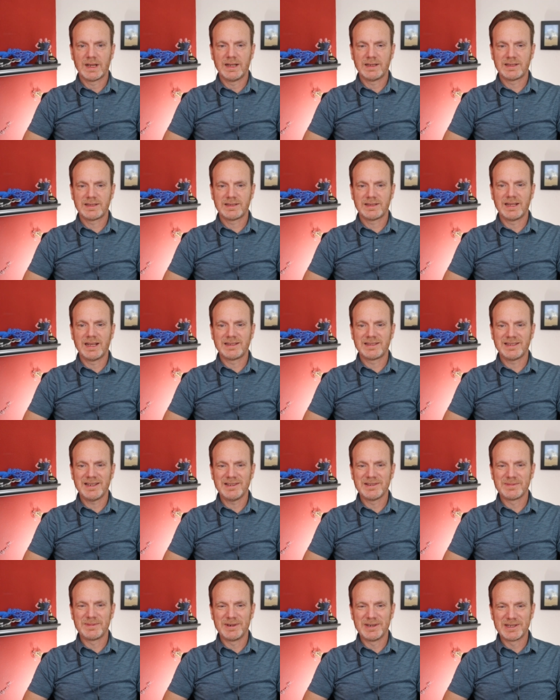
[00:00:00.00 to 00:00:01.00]
it's that
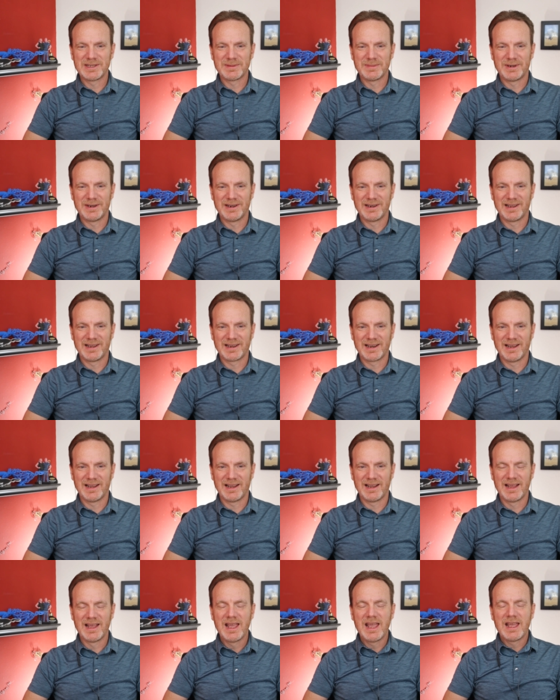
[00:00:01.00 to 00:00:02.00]
sounds pretty smart like I,